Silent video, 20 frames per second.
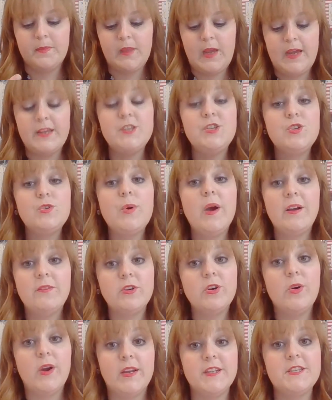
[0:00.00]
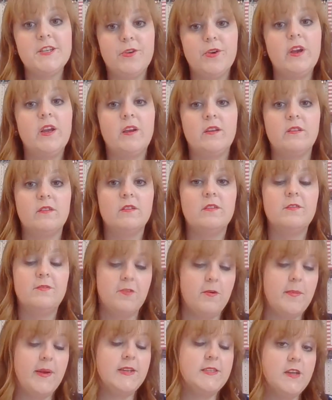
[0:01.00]
I do have a criteria
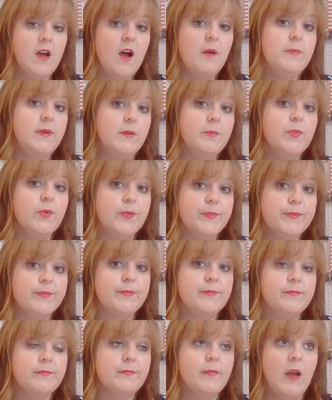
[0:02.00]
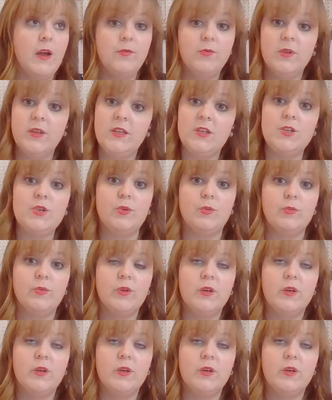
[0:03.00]
for my top people. I really do.